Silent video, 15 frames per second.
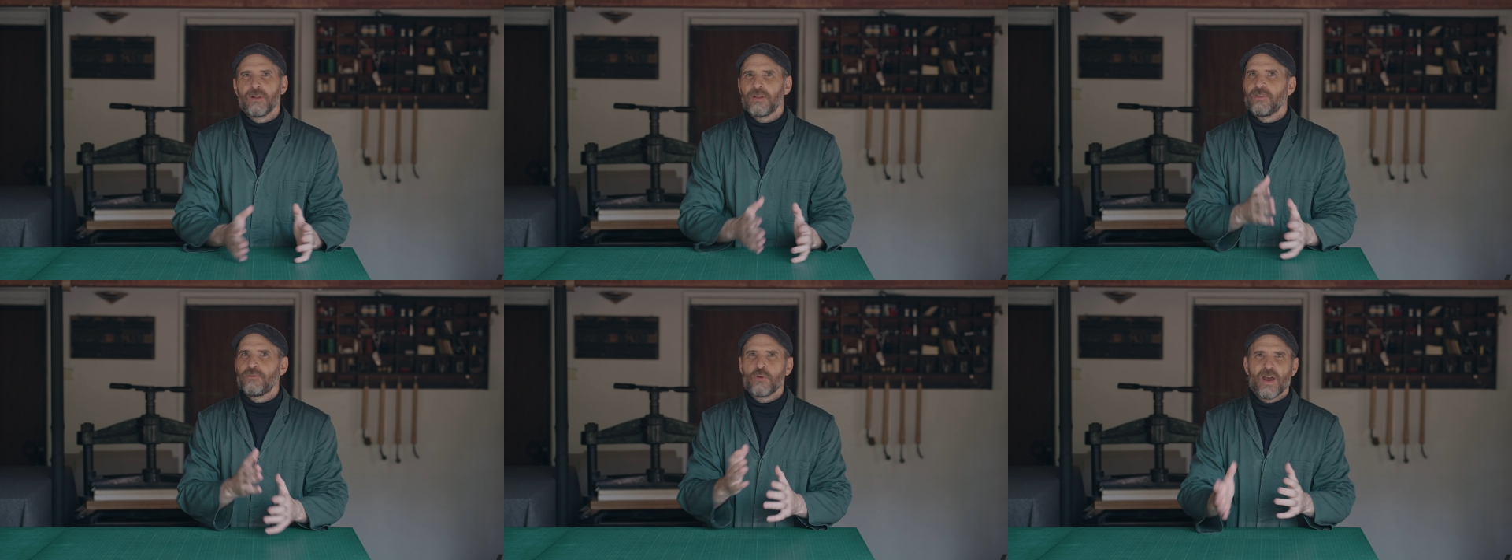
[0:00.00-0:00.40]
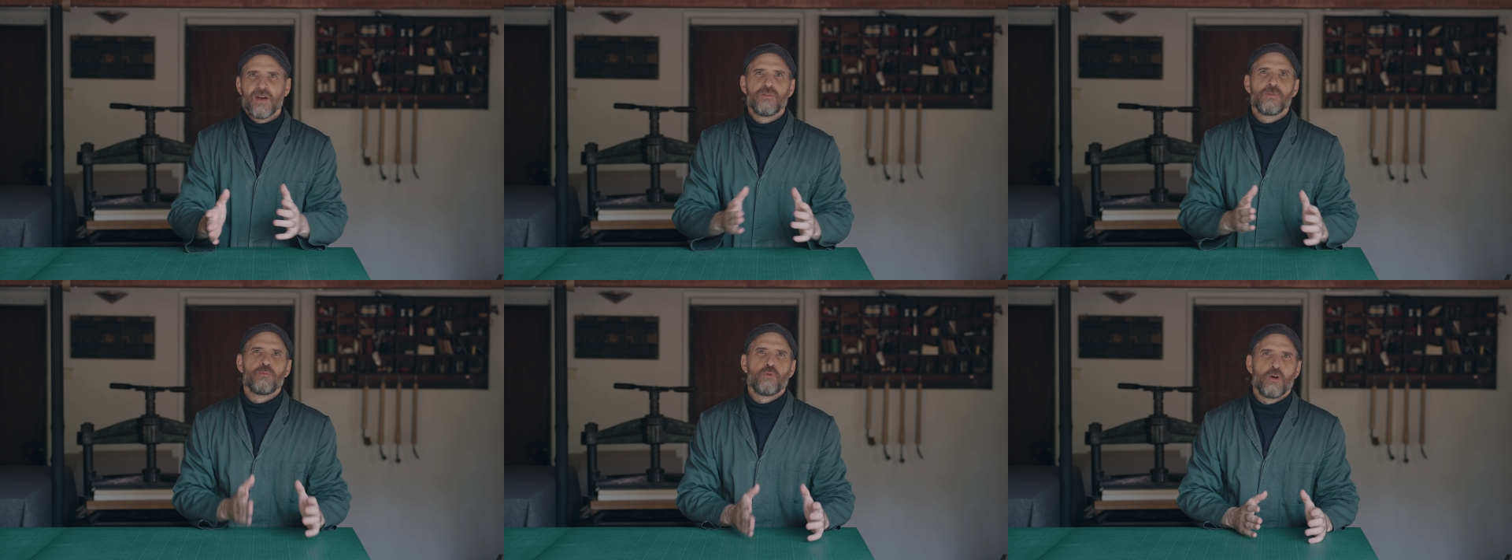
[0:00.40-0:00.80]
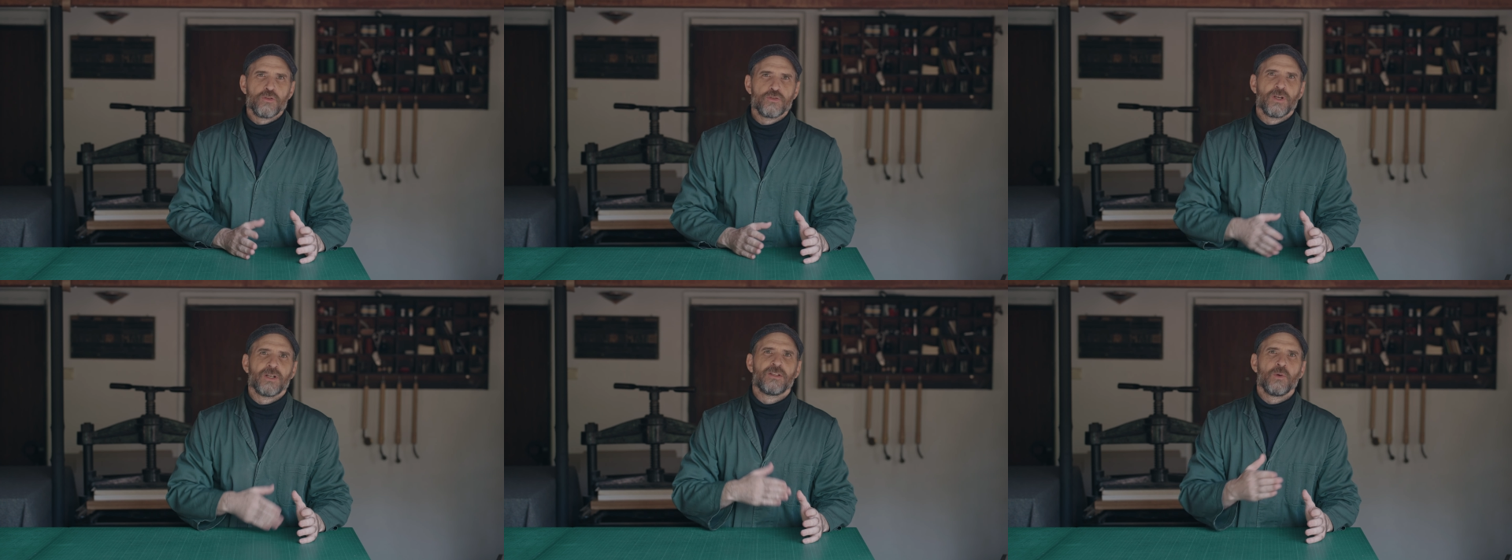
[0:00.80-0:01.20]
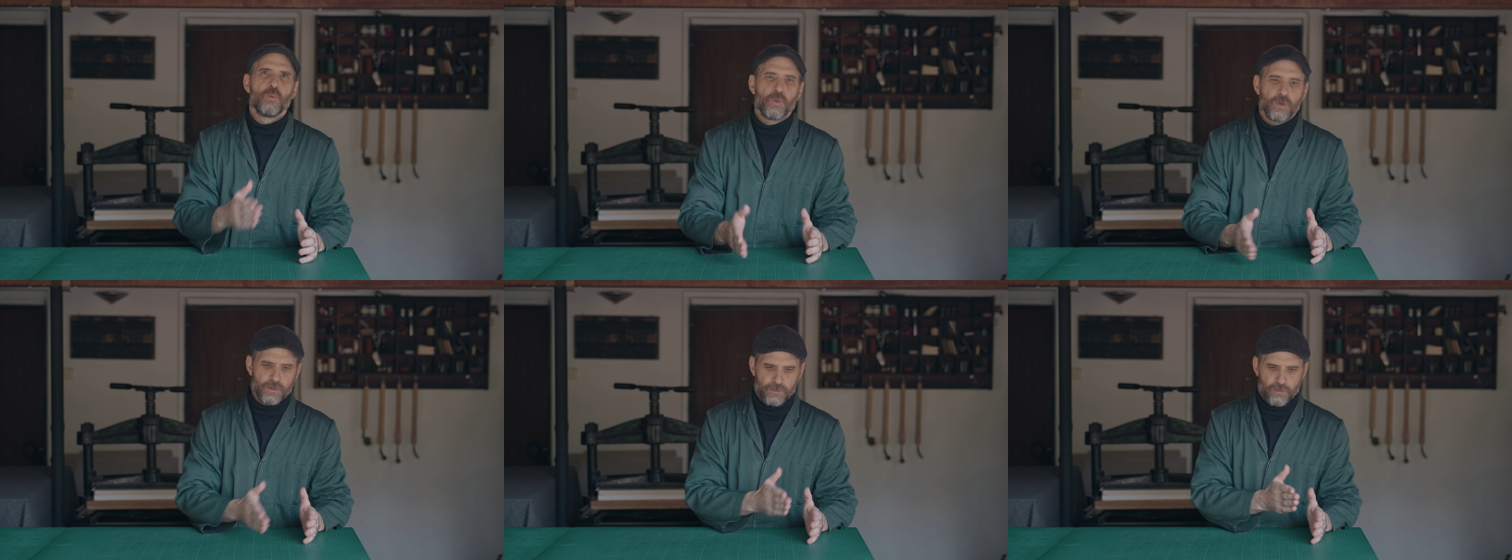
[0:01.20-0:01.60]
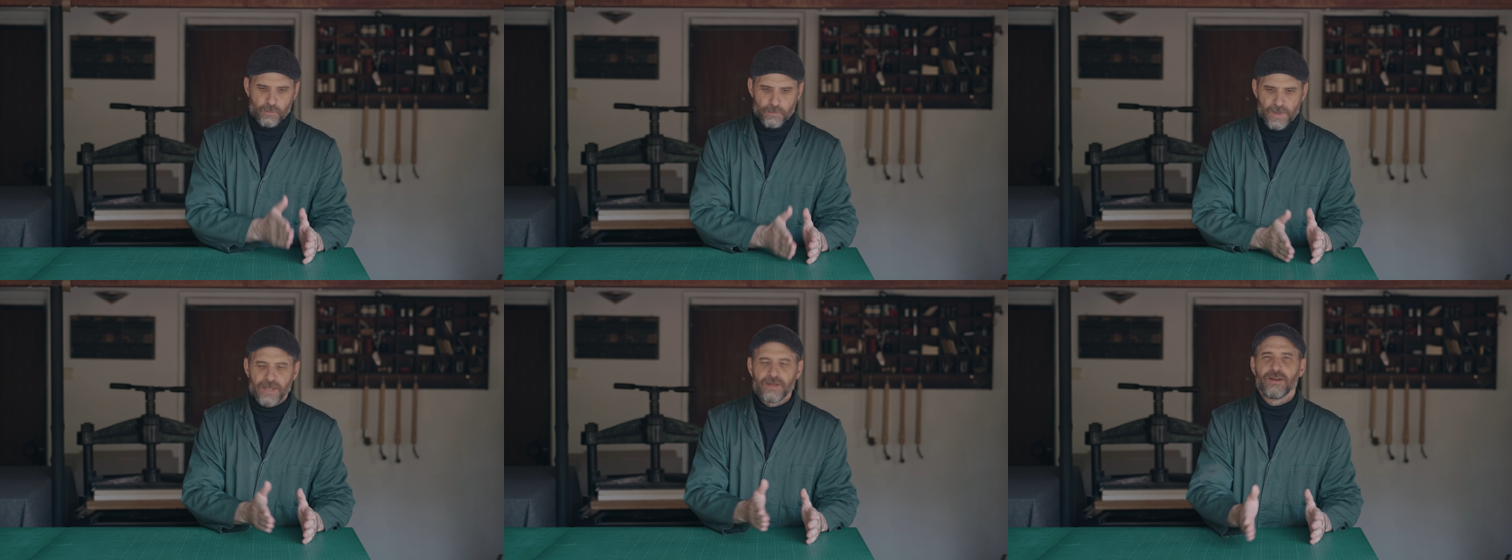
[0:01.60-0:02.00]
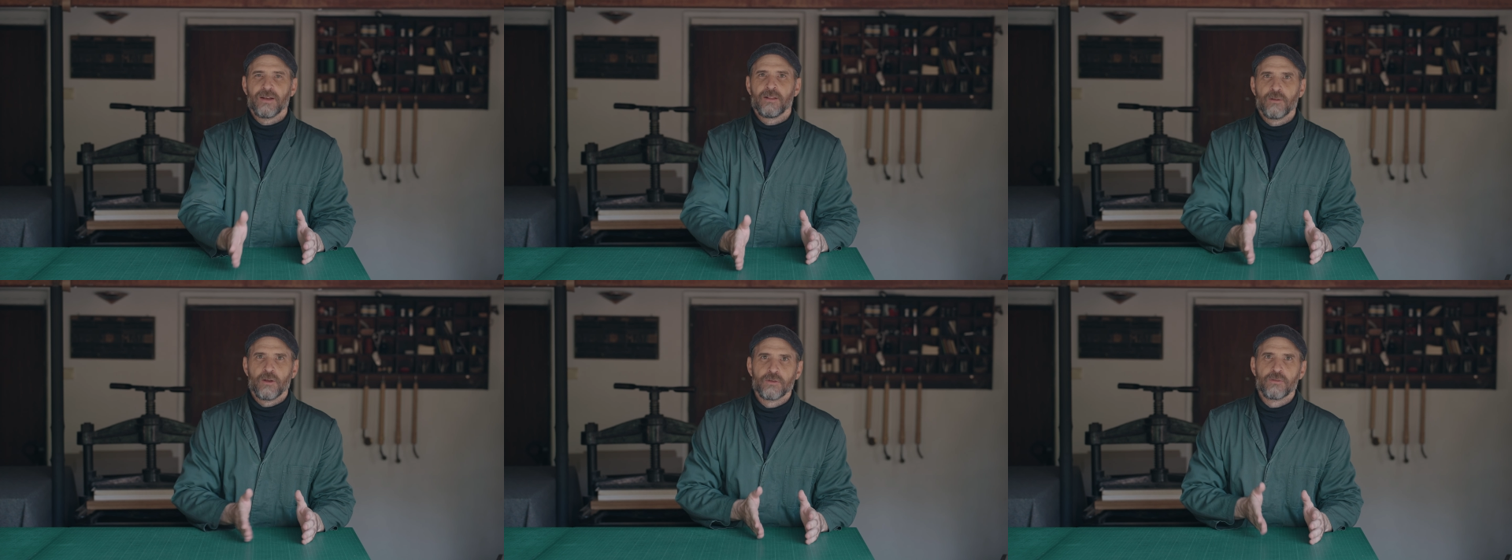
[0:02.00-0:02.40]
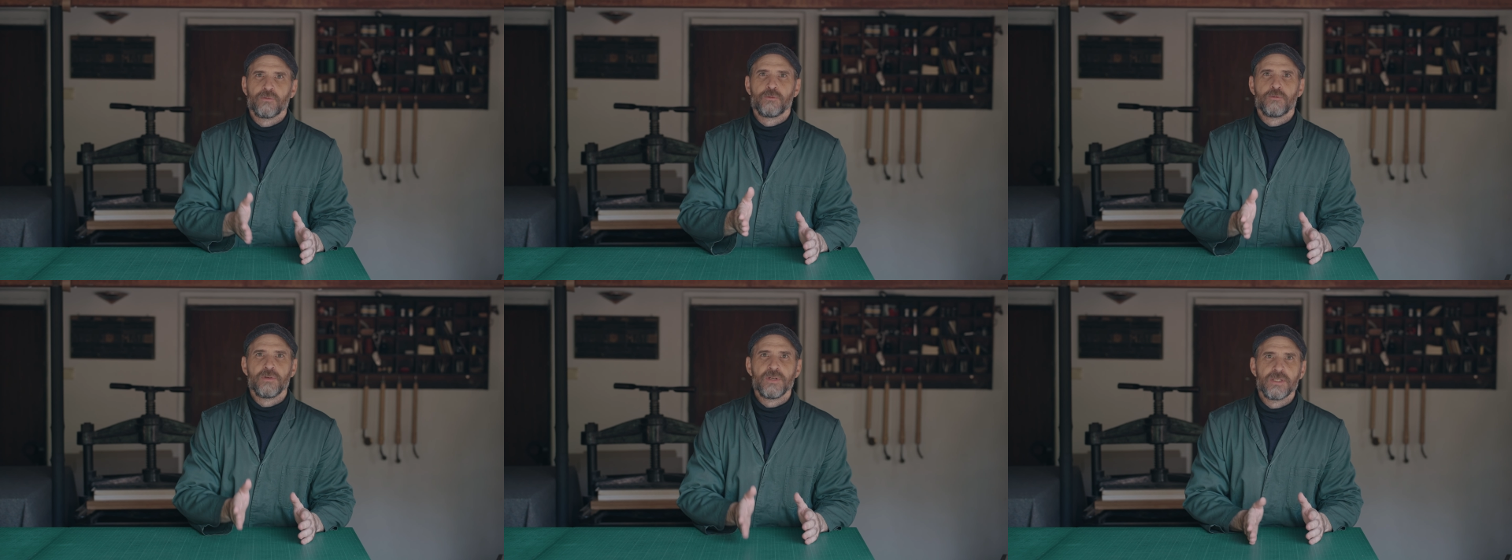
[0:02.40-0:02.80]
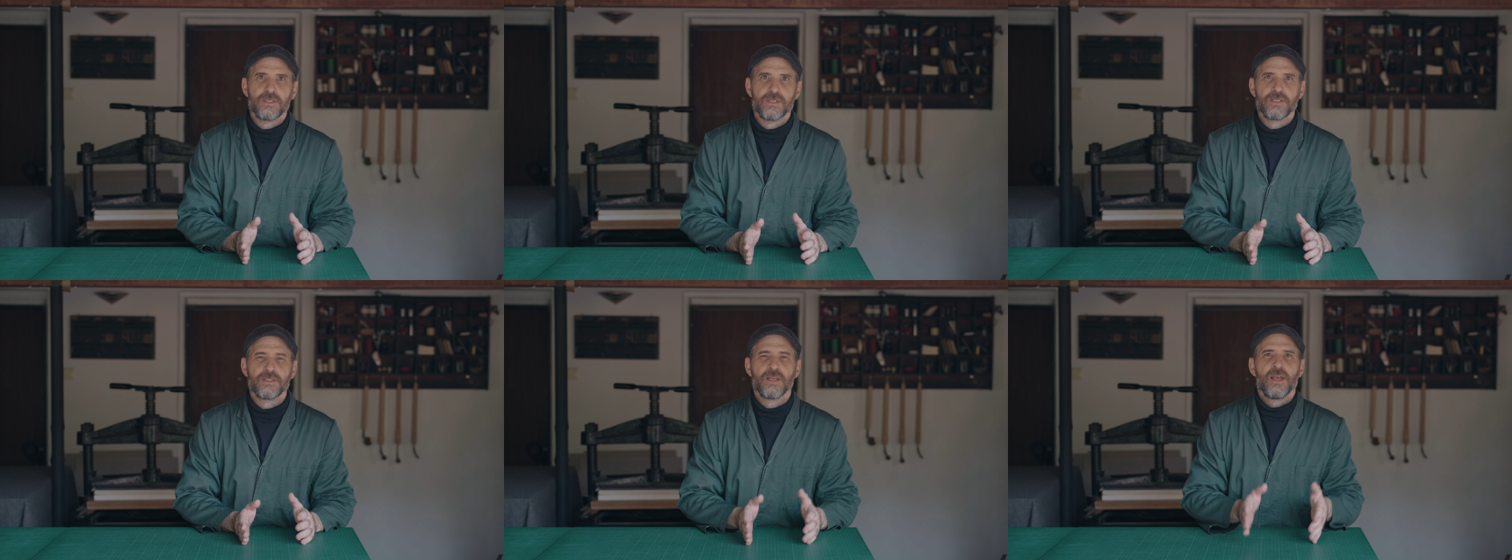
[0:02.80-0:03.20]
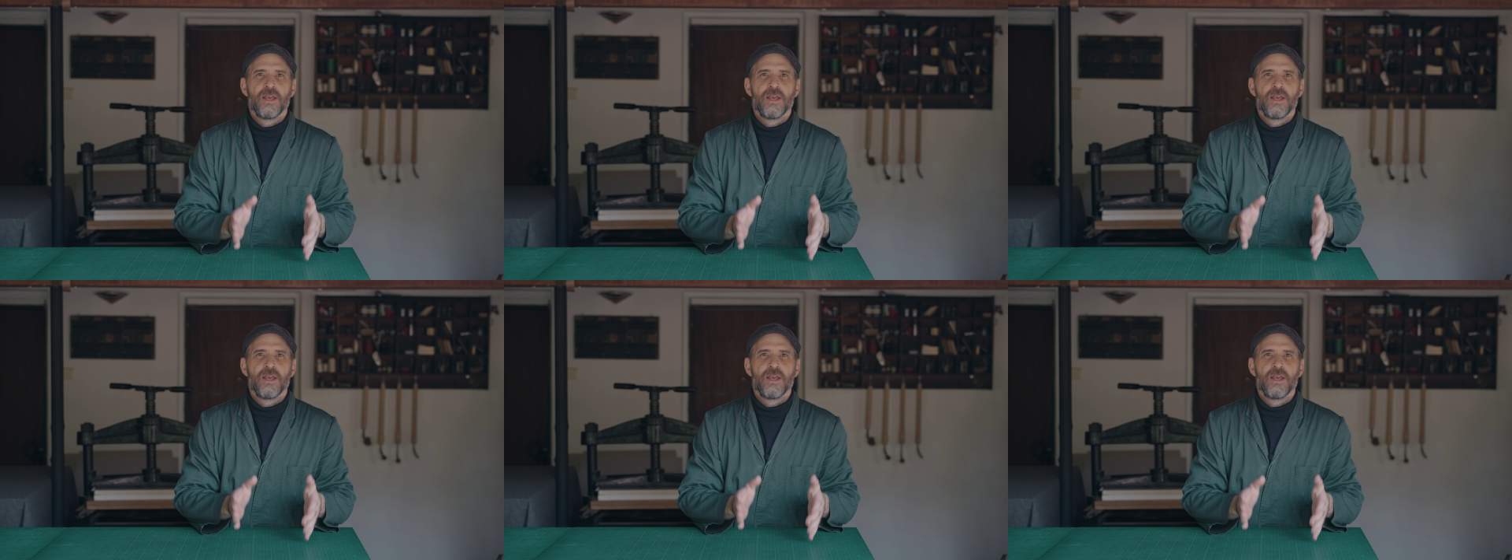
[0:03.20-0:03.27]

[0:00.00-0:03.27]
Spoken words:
if you have a project and want to make a lot of creases,